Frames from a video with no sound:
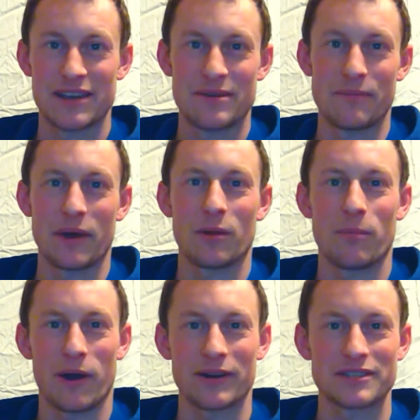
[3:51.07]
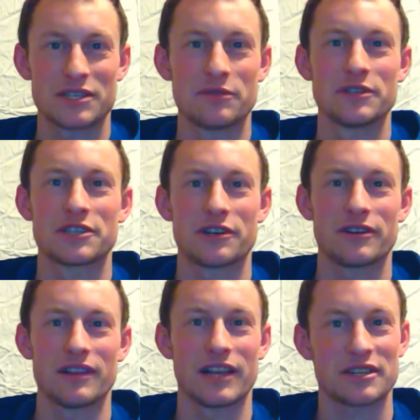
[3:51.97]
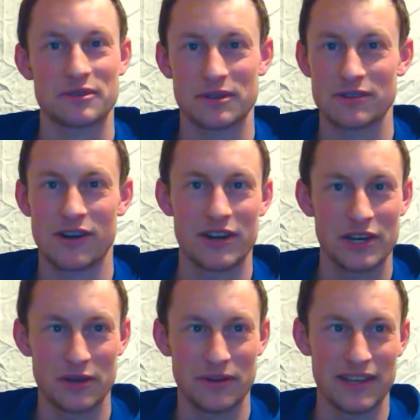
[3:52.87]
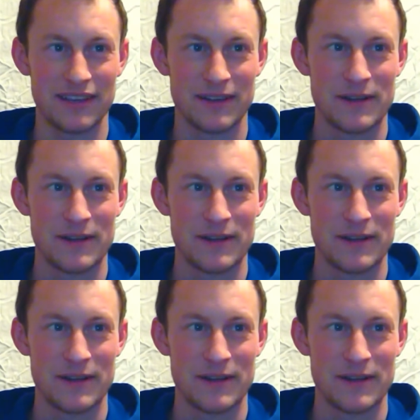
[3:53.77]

metal parts to ensure electrical continuity